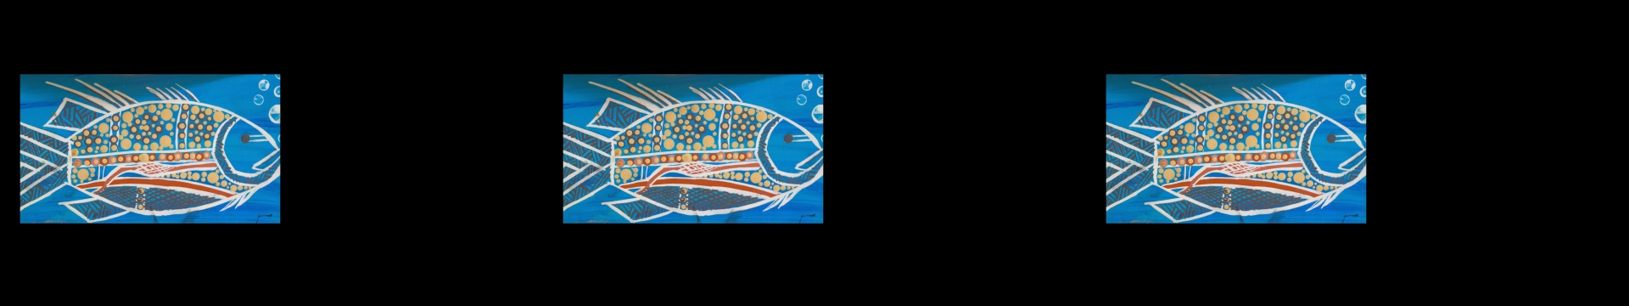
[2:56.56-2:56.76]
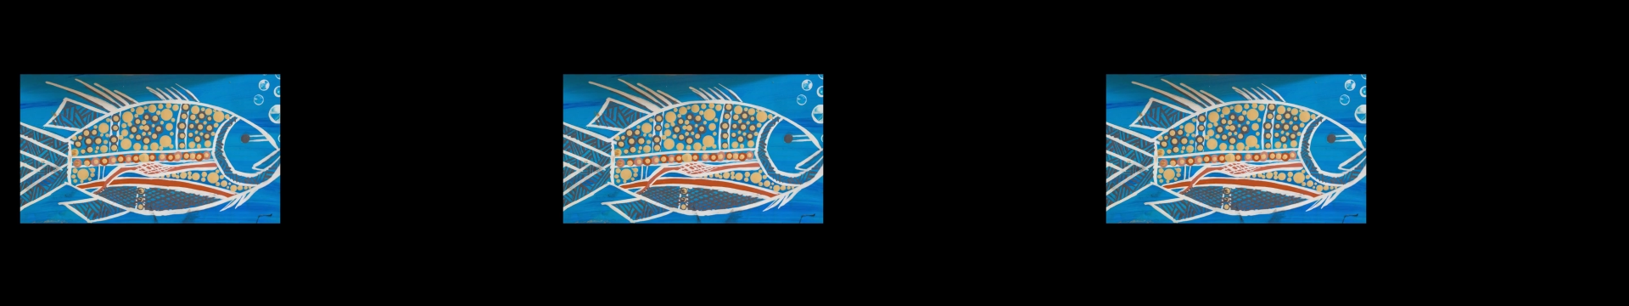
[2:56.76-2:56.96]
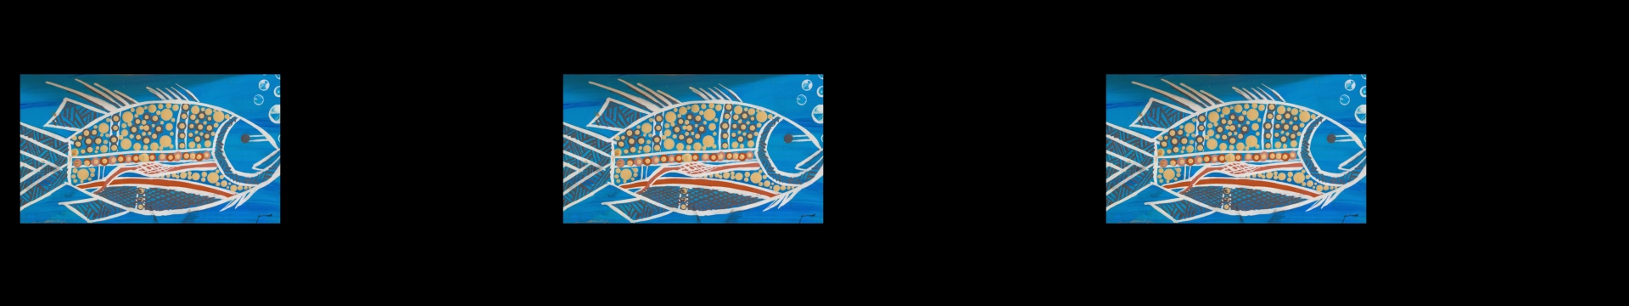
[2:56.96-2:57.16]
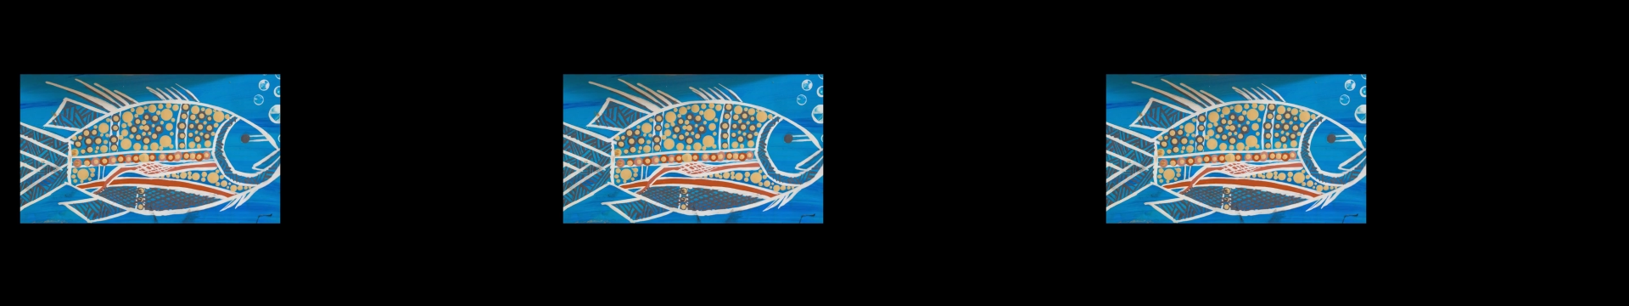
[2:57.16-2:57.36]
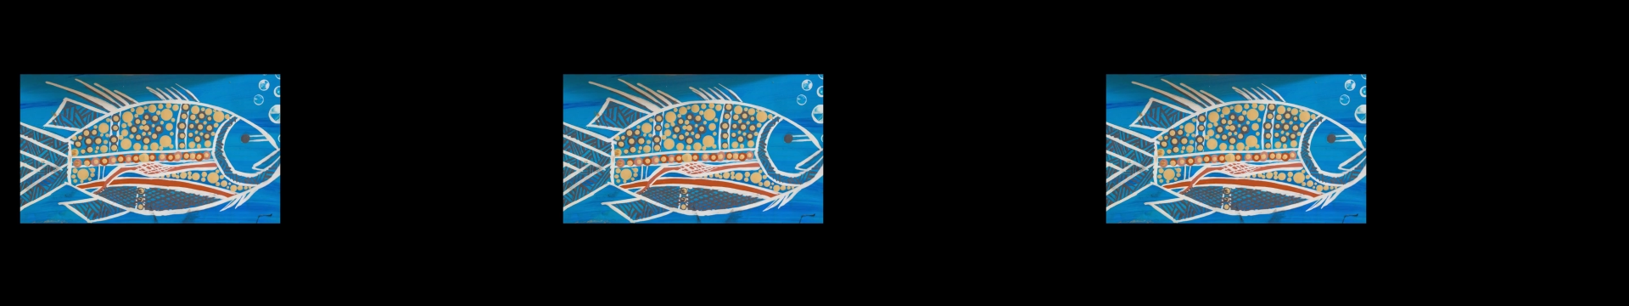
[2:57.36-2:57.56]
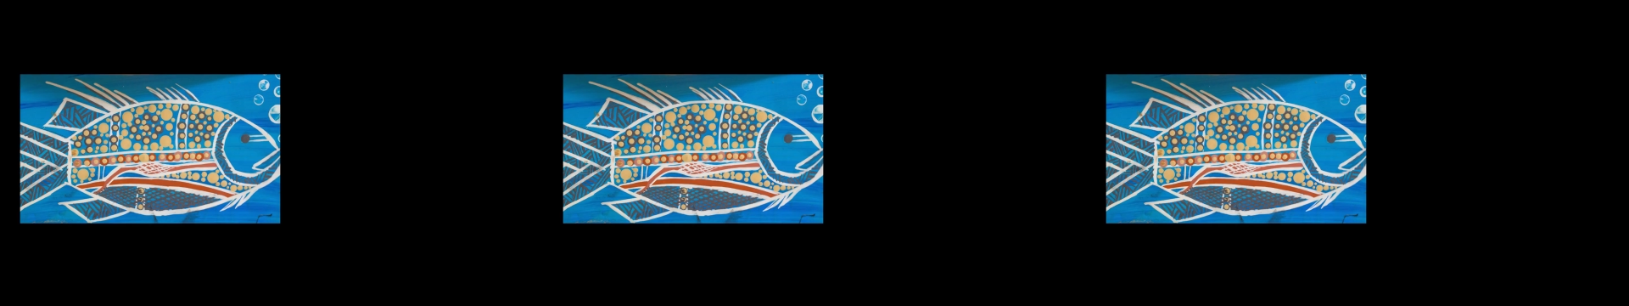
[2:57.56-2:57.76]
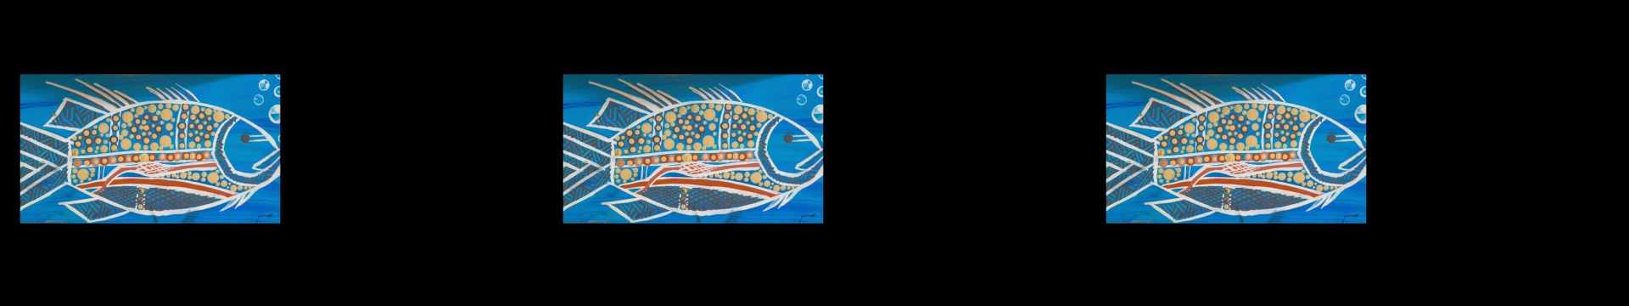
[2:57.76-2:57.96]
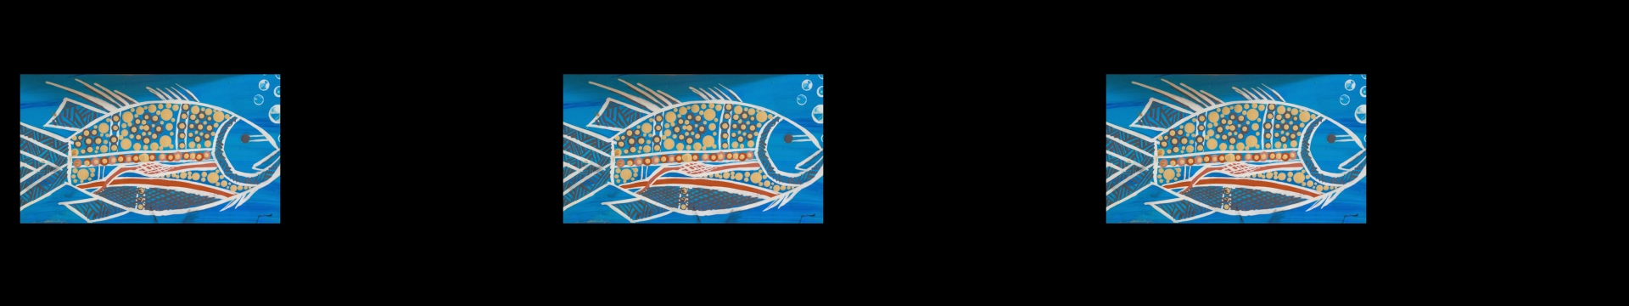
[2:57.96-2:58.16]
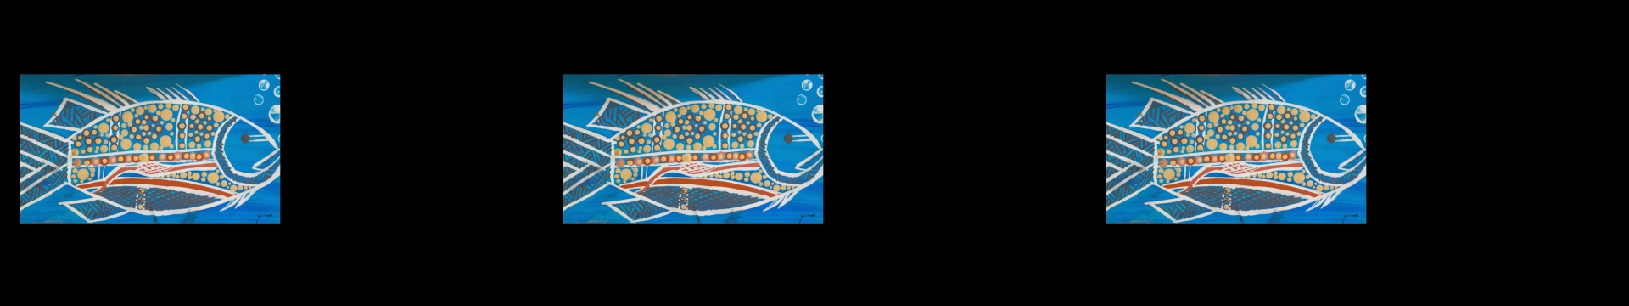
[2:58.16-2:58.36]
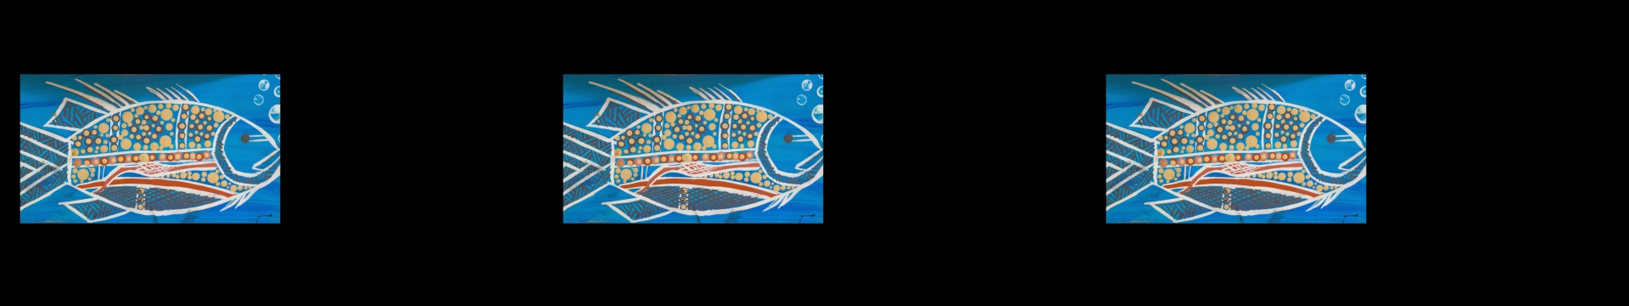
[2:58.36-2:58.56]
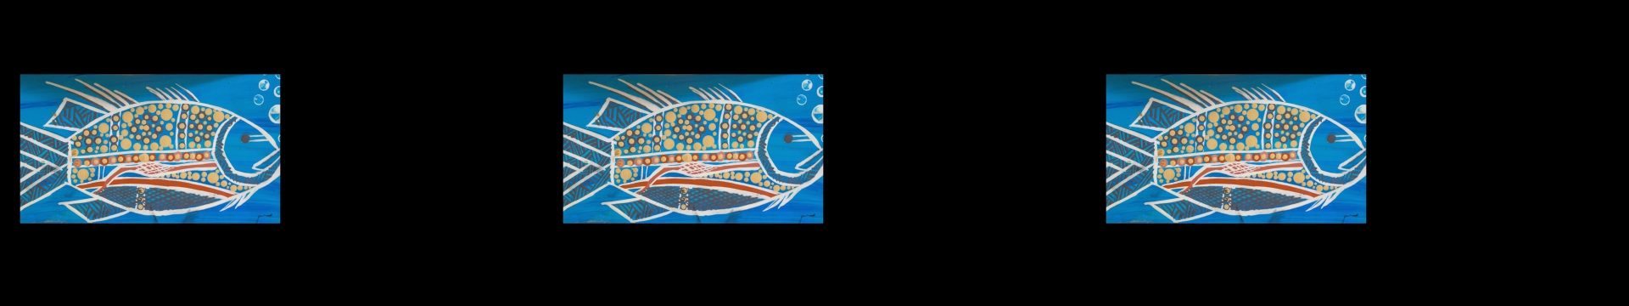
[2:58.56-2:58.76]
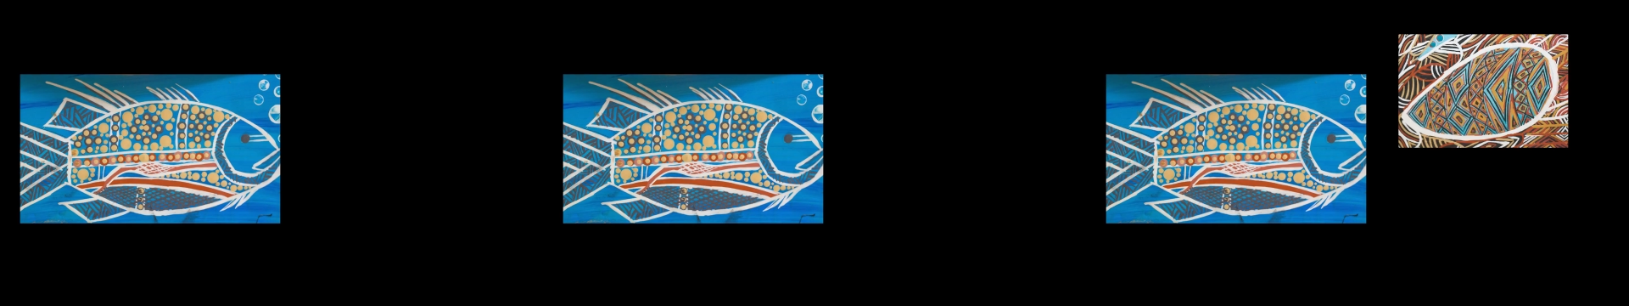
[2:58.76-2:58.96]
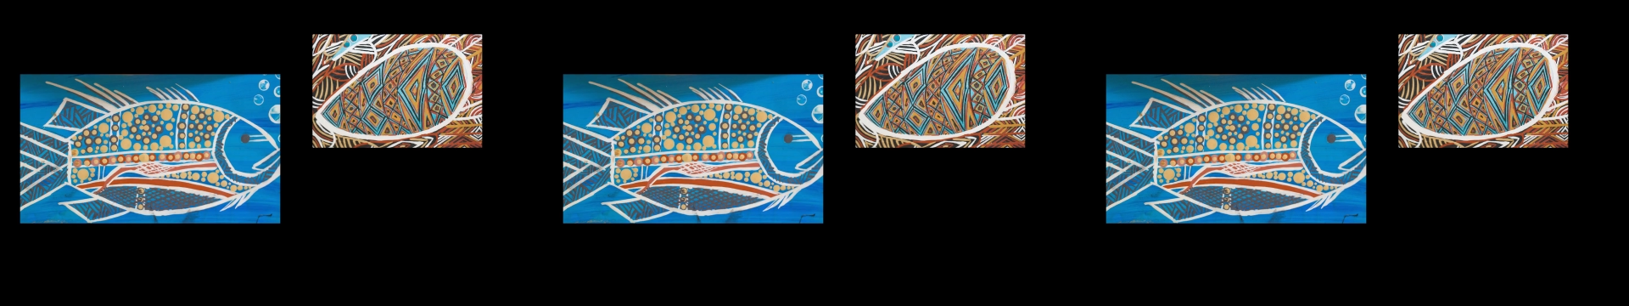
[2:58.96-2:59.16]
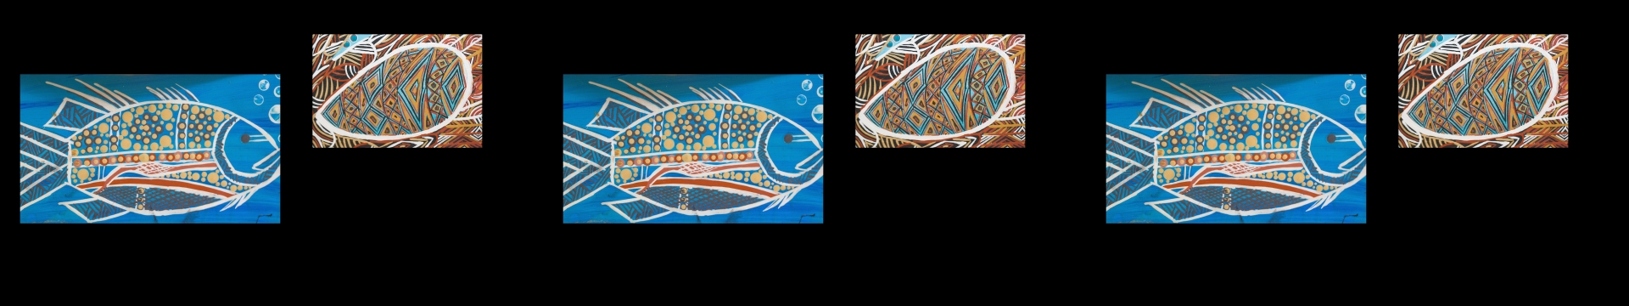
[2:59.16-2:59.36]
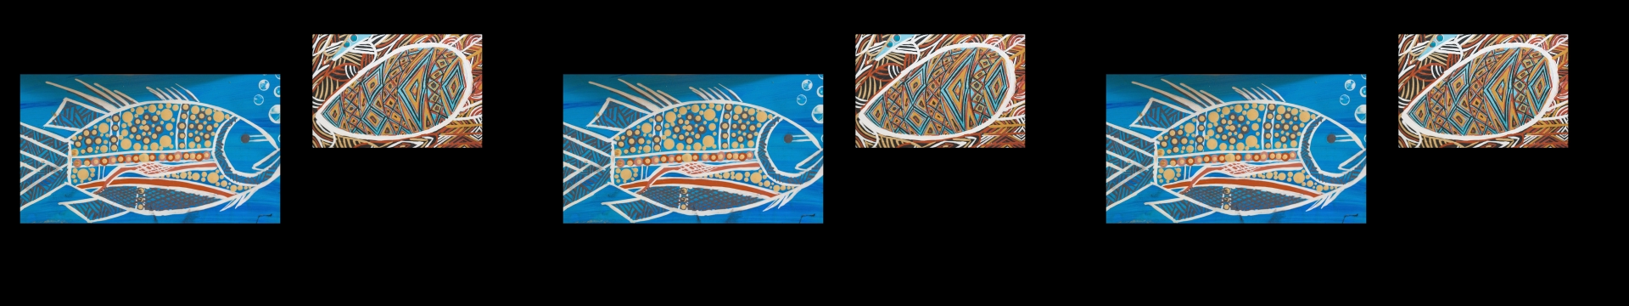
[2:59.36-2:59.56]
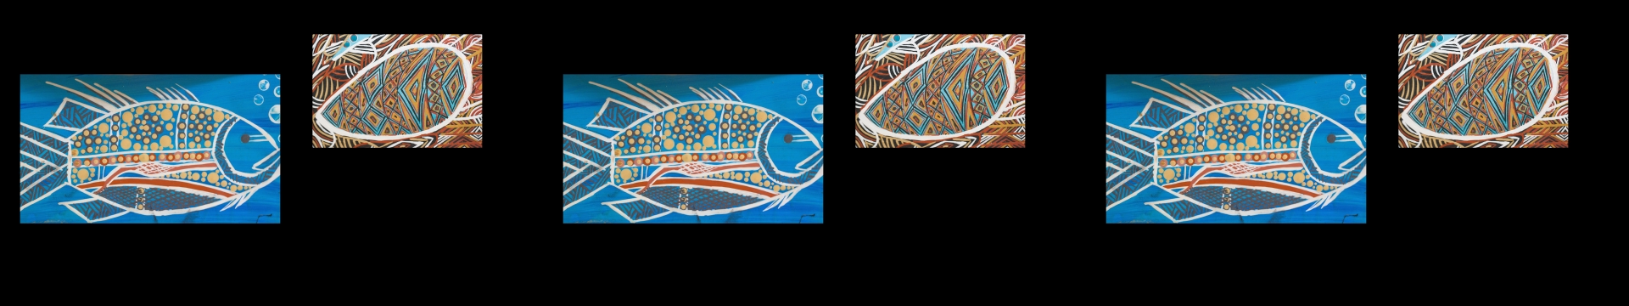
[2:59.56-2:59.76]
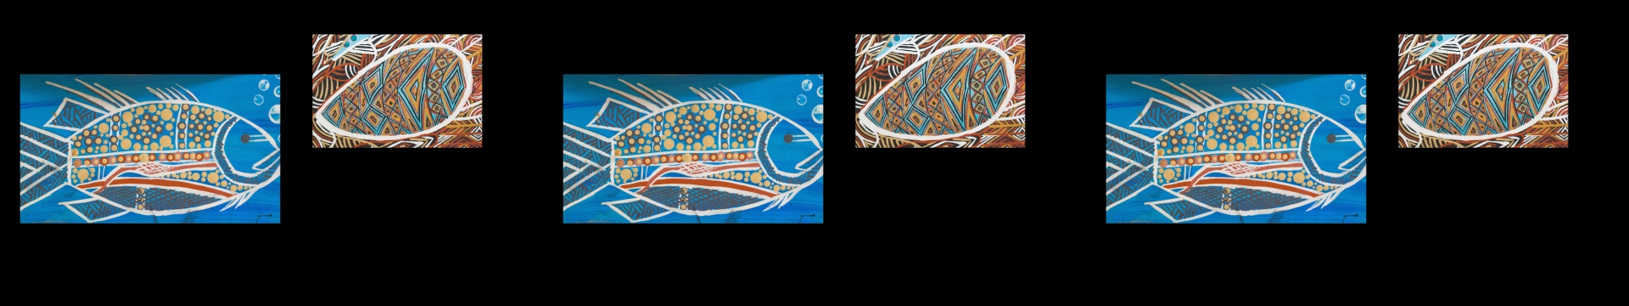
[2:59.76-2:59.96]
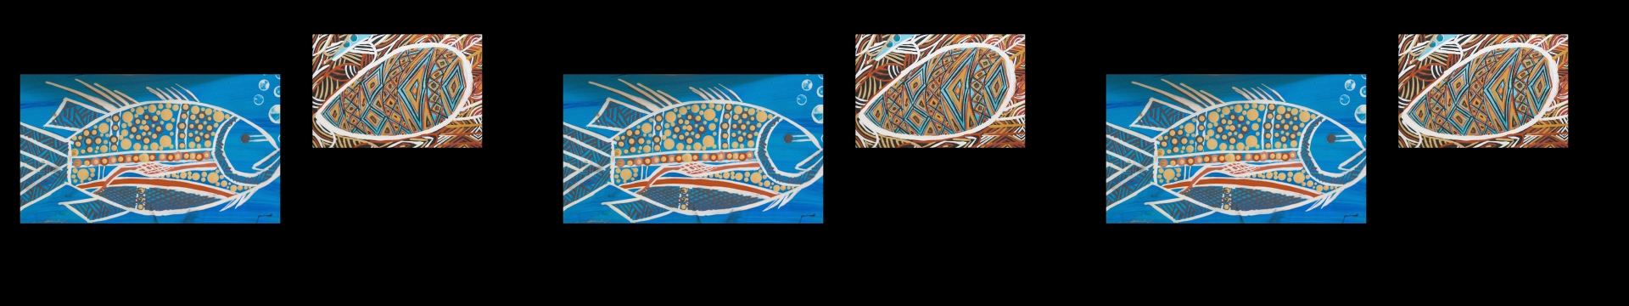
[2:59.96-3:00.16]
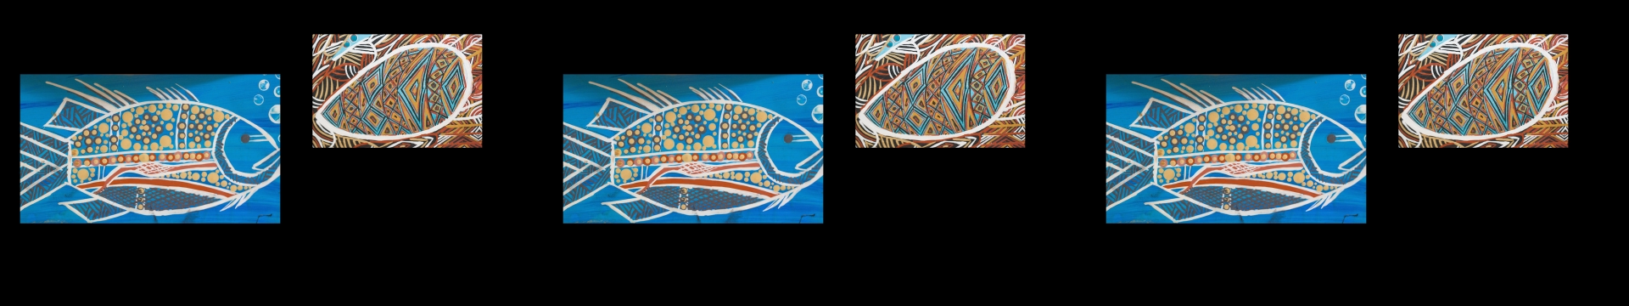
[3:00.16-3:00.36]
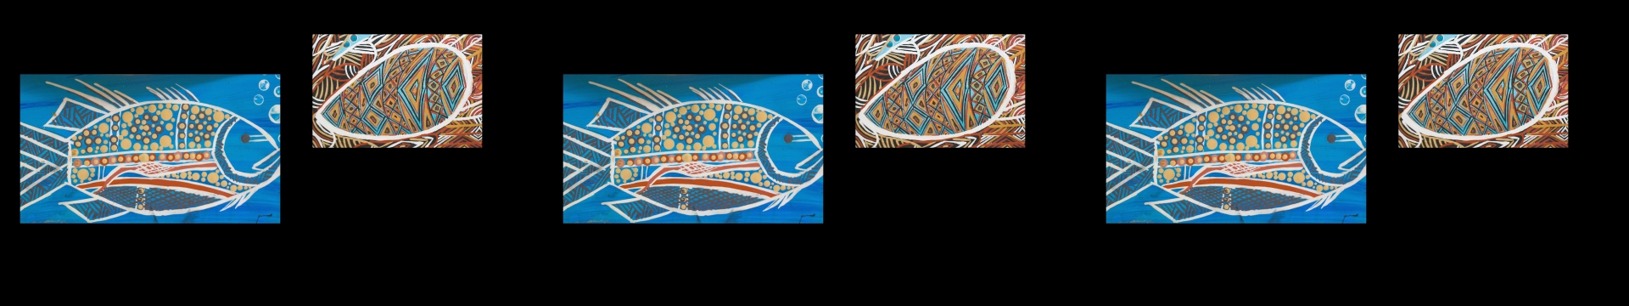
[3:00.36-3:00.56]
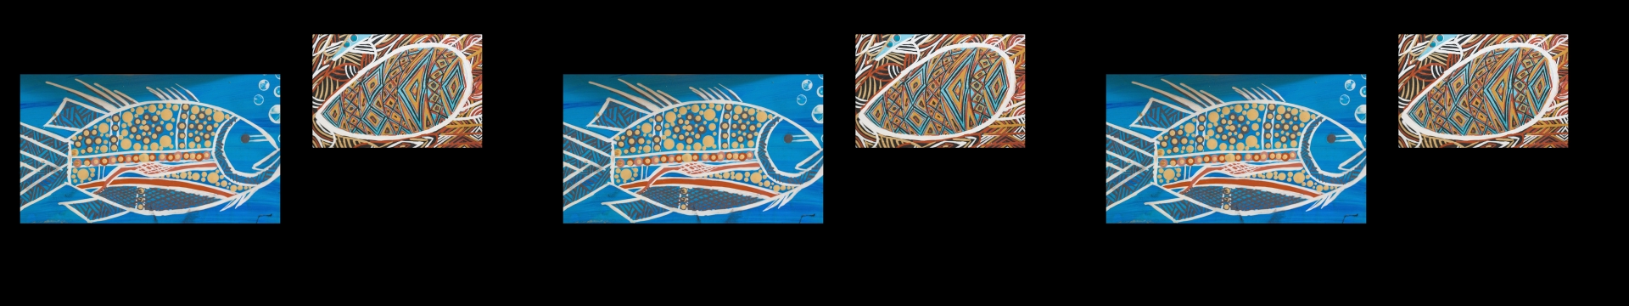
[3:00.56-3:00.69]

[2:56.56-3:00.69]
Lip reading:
[unreadable: no face in view]